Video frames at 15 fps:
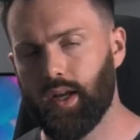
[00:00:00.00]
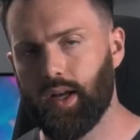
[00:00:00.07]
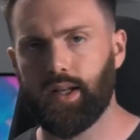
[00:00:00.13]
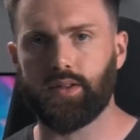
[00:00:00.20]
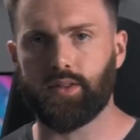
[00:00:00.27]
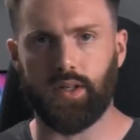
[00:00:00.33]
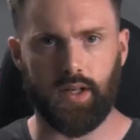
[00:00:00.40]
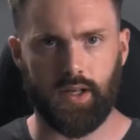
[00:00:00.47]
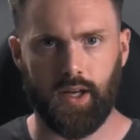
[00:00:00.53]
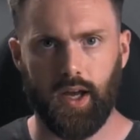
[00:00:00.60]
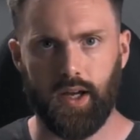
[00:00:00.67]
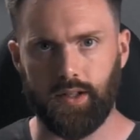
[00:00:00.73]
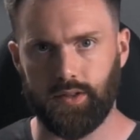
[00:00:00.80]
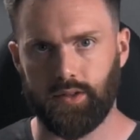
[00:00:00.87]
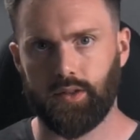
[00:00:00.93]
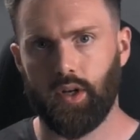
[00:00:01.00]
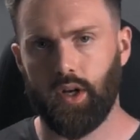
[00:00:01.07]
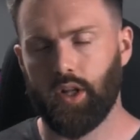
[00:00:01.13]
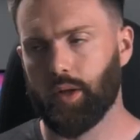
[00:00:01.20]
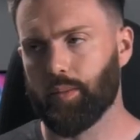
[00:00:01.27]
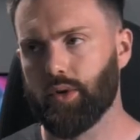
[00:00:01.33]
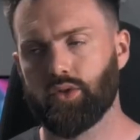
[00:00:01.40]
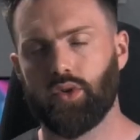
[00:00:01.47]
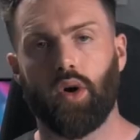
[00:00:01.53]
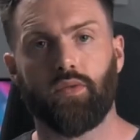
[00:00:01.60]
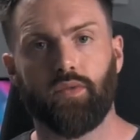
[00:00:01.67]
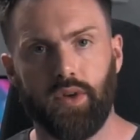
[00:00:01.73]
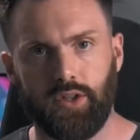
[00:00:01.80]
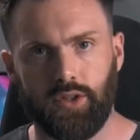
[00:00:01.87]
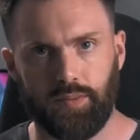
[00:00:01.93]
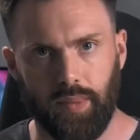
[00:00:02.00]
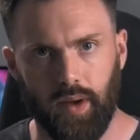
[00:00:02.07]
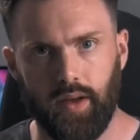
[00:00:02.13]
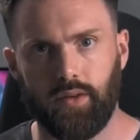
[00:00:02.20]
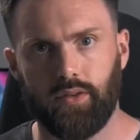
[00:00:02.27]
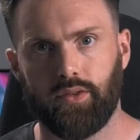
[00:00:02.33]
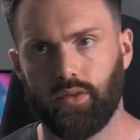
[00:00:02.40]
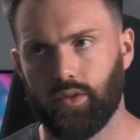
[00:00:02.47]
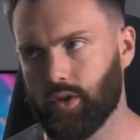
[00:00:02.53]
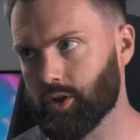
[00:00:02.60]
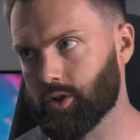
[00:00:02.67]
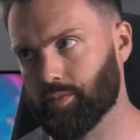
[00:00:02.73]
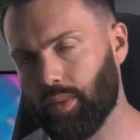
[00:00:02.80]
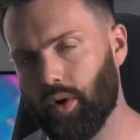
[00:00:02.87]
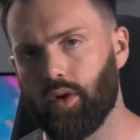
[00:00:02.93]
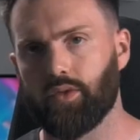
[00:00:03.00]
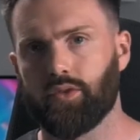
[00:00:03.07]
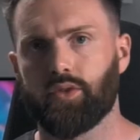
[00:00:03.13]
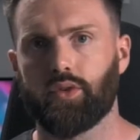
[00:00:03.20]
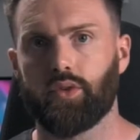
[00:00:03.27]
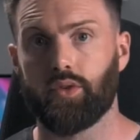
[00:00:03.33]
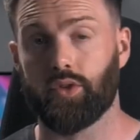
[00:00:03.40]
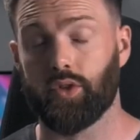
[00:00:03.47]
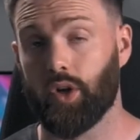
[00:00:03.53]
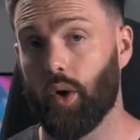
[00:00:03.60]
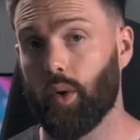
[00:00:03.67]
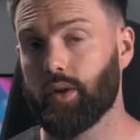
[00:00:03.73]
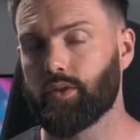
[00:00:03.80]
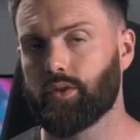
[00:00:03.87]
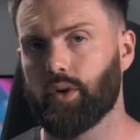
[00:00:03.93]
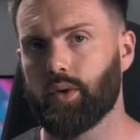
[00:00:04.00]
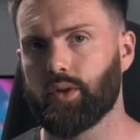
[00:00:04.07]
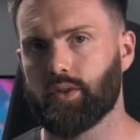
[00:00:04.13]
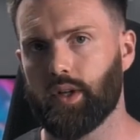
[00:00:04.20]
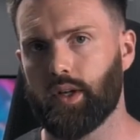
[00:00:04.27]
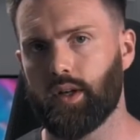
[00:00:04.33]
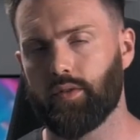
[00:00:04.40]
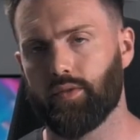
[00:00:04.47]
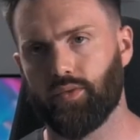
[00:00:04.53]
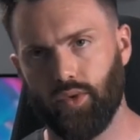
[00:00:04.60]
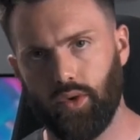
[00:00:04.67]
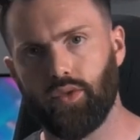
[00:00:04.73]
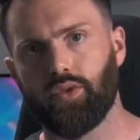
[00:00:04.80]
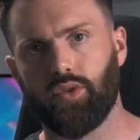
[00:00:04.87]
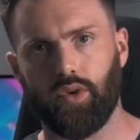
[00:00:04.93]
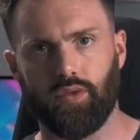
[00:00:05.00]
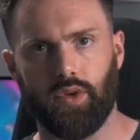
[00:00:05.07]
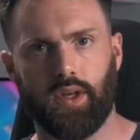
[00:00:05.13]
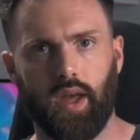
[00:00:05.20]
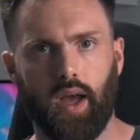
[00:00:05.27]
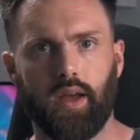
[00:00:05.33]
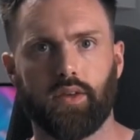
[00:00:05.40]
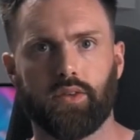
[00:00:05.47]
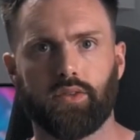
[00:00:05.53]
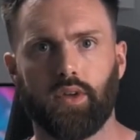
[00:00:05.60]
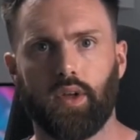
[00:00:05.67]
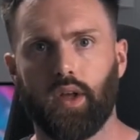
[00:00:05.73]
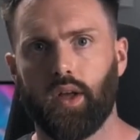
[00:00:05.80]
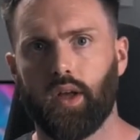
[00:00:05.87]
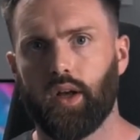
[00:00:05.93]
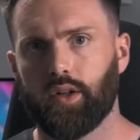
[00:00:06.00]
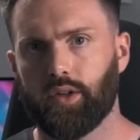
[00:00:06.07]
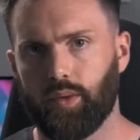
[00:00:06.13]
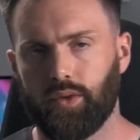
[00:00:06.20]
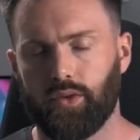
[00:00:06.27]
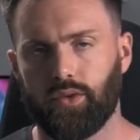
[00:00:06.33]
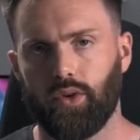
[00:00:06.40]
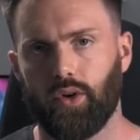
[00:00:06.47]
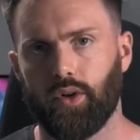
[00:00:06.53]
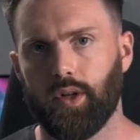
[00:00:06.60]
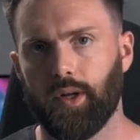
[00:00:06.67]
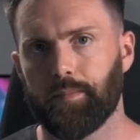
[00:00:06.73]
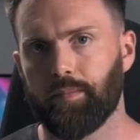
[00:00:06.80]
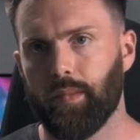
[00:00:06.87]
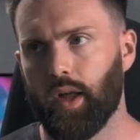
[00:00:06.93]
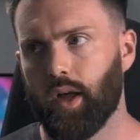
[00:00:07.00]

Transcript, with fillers: into your case. The most obvious space, the spot to go into is the front of your case to install it,